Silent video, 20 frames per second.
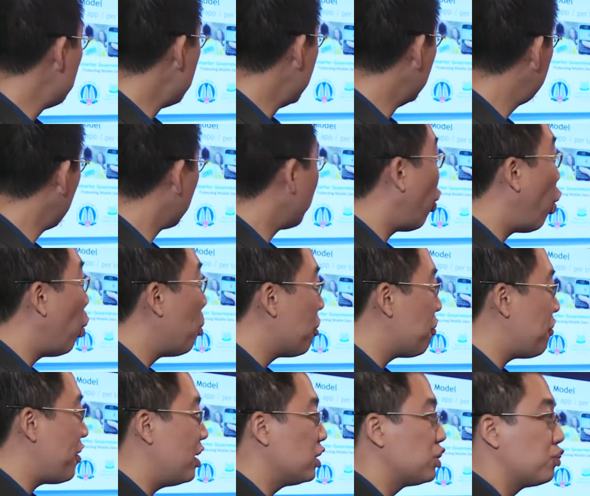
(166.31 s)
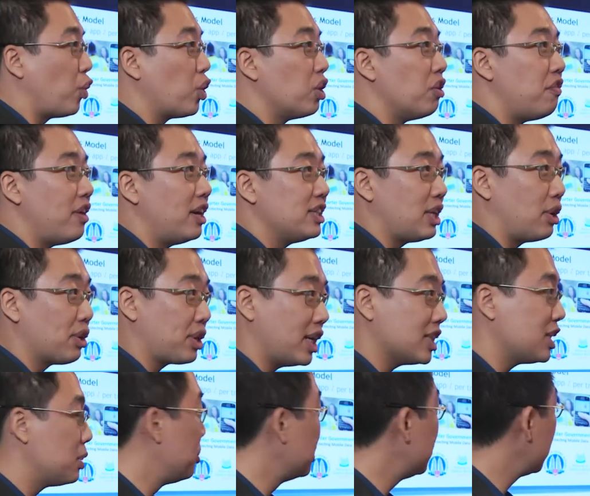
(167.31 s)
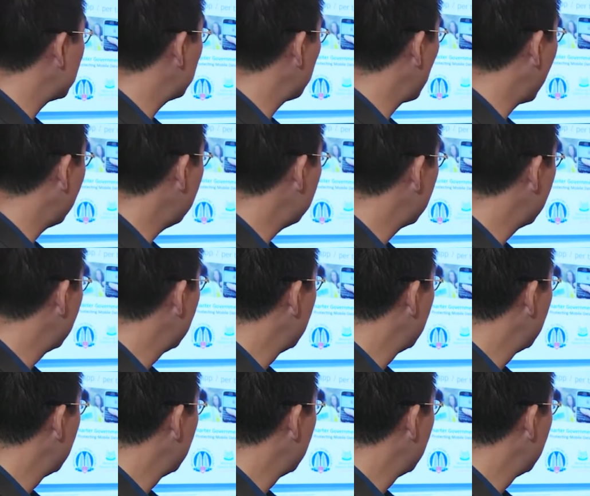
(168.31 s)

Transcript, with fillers: Ministry of Home Affairs, Foreign Affairs, our customers as well.